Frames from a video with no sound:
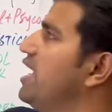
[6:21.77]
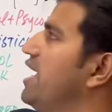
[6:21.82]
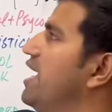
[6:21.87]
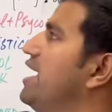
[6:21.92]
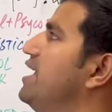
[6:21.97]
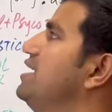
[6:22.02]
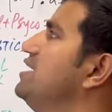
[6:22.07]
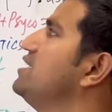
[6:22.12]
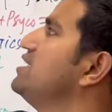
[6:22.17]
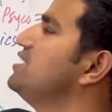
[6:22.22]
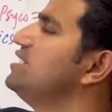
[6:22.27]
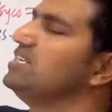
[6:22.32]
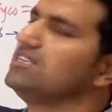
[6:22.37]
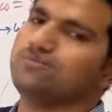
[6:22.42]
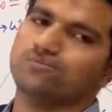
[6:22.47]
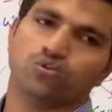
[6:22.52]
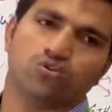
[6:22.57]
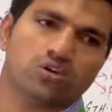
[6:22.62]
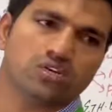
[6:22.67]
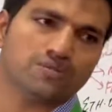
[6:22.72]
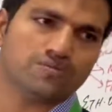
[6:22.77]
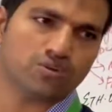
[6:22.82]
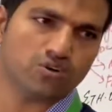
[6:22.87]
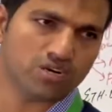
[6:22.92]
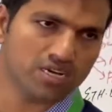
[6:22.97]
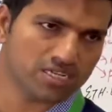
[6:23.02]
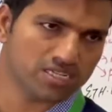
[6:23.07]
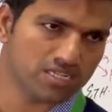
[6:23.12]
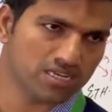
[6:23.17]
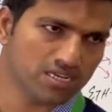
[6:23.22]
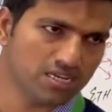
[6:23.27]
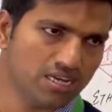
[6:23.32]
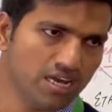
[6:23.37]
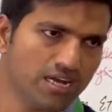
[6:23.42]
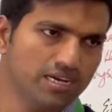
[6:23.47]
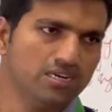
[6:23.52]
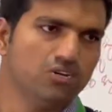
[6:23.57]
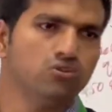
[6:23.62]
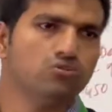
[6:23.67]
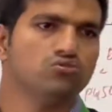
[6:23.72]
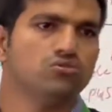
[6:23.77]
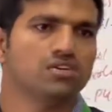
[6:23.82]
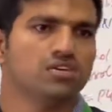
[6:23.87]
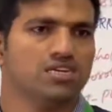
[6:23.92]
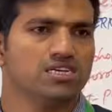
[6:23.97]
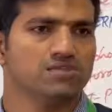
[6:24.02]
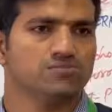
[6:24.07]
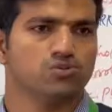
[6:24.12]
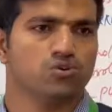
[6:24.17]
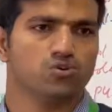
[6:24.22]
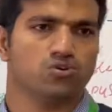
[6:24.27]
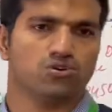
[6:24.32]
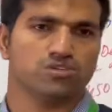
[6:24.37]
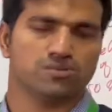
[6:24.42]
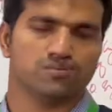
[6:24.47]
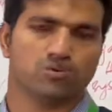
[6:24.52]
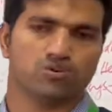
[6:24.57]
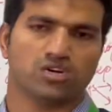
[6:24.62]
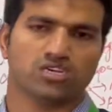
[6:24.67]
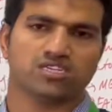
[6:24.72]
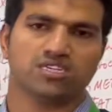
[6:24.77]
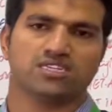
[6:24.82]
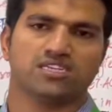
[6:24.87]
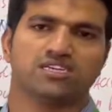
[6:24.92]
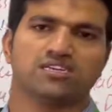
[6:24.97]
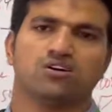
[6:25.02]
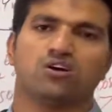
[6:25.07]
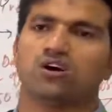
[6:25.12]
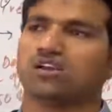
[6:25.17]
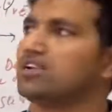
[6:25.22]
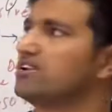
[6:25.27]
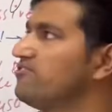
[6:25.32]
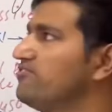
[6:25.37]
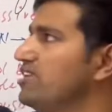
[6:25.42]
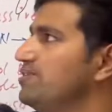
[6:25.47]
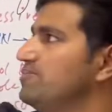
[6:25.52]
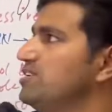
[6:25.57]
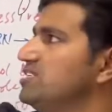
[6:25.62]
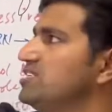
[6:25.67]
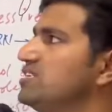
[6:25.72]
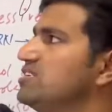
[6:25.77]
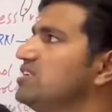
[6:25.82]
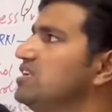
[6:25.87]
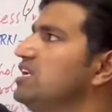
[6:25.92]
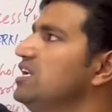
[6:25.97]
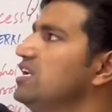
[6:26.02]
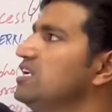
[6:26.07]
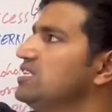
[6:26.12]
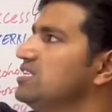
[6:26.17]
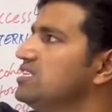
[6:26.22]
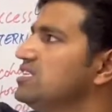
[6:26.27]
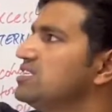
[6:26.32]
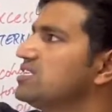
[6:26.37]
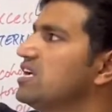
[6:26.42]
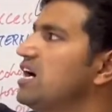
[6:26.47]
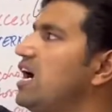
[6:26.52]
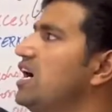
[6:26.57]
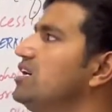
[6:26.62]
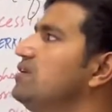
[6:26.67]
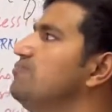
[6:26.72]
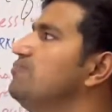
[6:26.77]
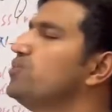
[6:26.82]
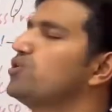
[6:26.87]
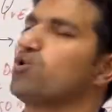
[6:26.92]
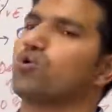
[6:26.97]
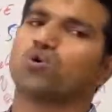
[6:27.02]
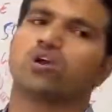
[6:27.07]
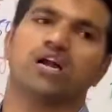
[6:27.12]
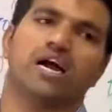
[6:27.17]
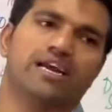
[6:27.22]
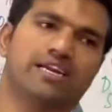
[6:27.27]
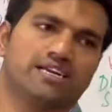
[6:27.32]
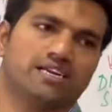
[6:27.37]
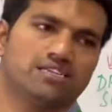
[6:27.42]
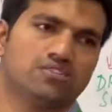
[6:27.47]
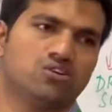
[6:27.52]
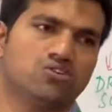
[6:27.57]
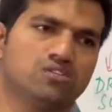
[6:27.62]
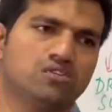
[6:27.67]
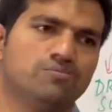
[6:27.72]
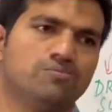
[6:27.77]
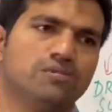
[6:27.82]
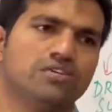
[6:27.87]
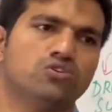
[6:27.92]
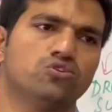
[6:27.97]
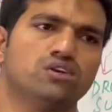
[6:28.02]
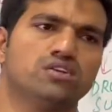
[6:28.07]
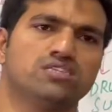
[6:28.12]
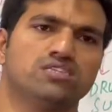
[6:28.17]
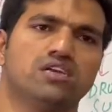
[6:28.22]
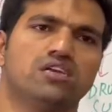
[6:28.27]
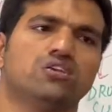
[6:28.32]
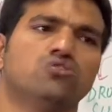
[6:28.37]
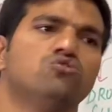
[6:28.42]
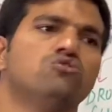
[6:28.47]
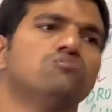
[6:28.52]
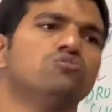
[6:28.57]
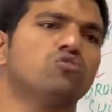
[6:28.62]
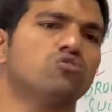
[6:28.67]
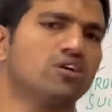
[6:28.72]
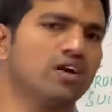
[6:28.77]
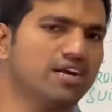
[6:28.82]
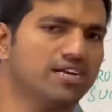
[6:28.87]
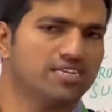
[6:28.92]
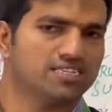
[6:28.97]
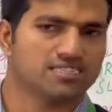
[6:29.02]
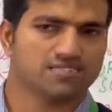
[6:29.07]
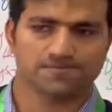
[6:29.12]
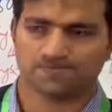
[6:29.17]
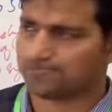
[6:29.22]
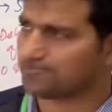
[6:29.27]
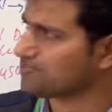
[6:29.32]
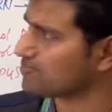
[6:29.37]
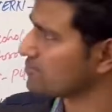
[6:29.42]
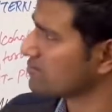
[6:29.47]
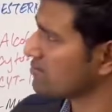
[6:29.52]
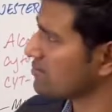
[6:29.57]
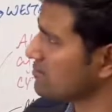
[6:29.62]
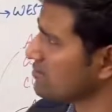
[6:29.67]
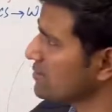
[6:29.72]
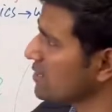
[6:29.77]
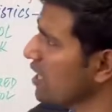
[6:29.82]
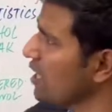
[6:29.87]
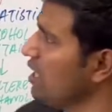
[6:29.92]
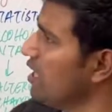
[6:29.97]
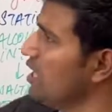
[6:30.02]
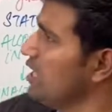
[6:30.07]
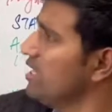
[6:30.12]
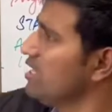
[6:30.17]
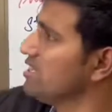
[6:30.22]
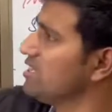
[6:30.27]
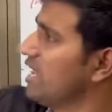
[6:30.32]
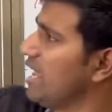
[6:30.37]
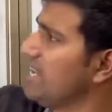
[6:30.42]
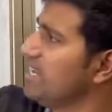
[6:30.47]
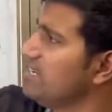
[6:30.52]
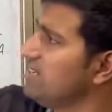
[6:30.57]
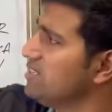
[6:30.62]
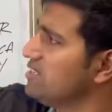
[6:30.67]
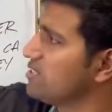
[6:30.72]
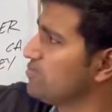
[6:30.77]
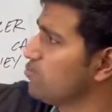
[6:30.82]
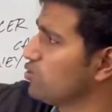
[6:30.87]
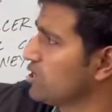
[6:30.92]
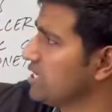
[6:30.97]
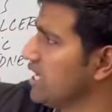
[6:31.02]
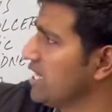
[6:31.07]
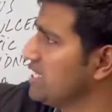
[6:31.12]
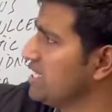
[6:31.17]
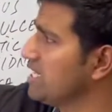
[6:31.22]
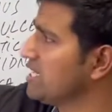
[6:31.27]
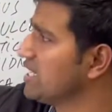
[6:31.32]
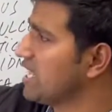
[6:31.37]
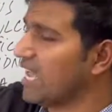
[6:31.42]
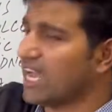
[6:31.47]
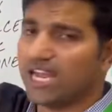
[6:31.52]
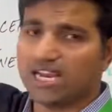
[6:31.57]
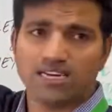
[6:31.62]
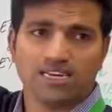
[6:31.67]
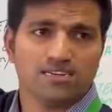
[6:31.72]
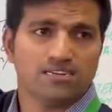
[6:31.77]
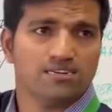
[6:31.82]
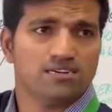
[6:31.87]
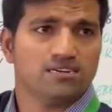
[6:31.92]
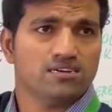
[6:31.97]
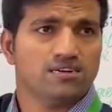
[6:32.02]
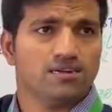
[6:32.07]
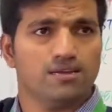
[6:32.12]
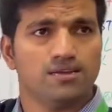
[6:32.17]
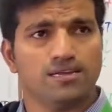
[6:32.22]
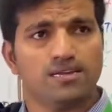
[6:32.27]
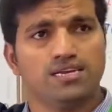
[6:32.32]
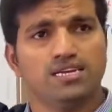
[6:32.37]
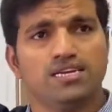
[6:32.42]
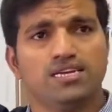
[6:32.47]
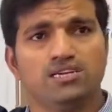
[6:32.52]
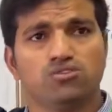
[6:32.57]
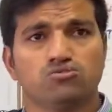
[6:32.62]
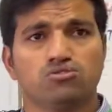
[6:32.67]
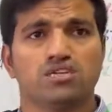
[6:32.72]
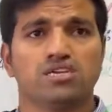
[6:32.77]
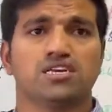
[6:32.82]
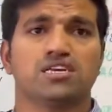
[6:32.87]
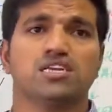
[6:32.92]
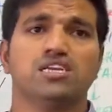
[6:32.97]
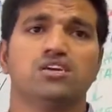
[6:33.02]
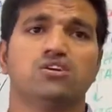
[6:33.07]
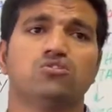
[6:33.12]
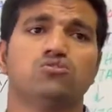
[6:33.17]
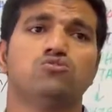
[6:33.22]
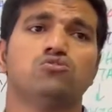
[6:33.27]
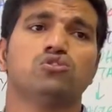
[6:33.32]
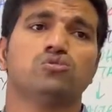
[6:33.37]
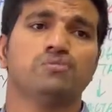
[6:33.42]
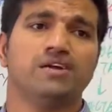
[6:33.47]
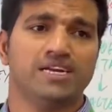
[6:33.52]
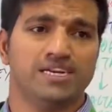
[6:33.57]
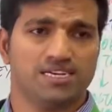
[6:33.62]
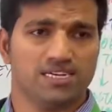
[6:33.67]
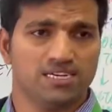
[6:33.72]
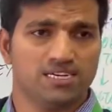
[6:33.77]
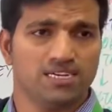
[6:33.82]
and increased mucus production. And due to increased mucus production or inflammation, this is called bronchitis, or simply you can say acute bronchitis. Then smoking agent can lead to the recruitment